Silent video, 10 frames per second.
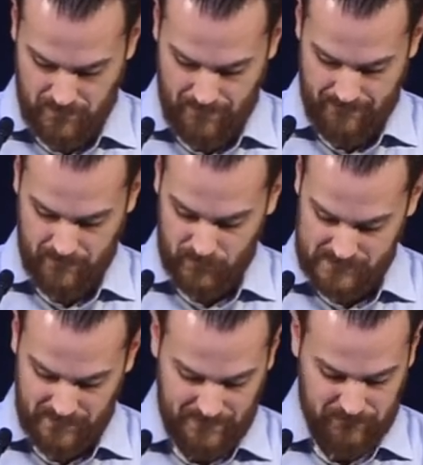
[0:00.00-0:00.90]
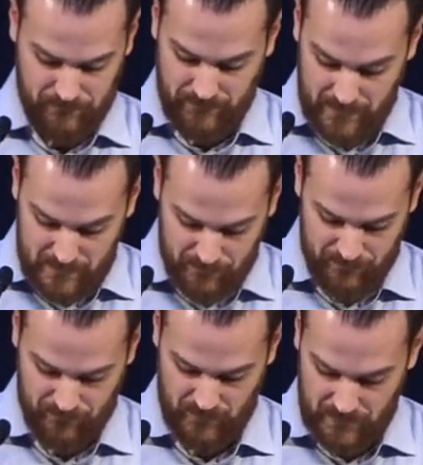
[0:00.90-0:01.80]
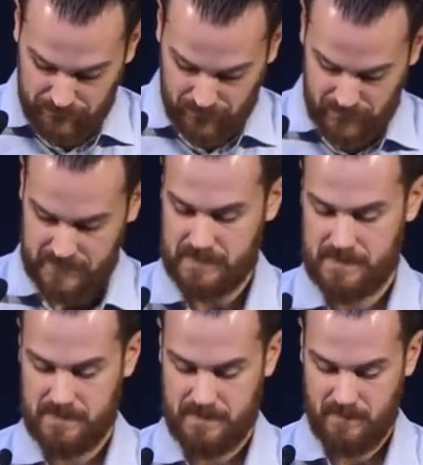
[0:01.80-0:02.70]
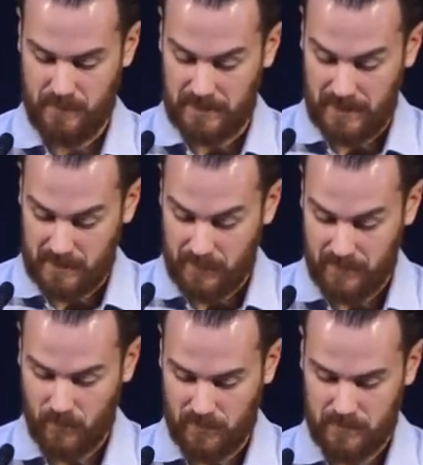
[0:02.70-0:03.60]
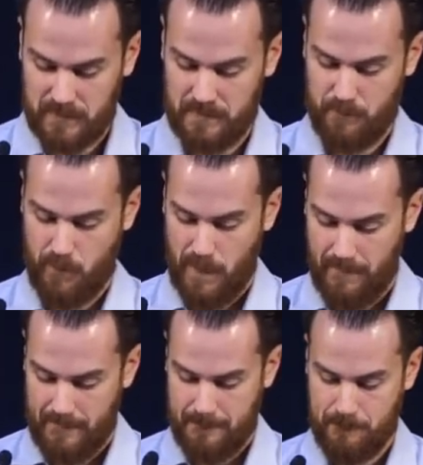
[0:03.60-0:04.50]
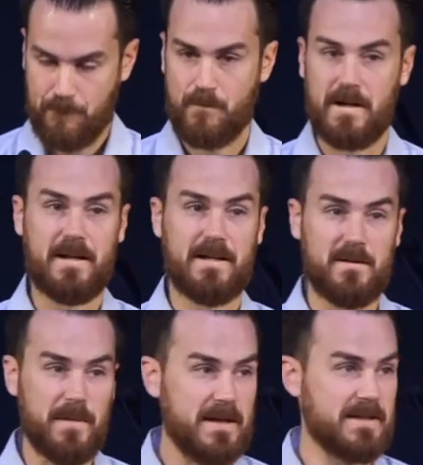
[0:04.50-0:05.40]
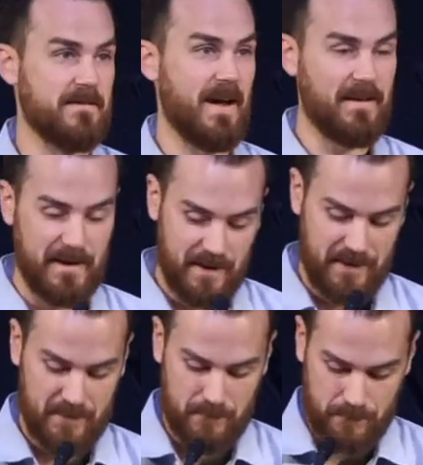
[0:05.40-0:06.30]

He was not after fame, influence, being liked by the world. He didn't need men to validate him.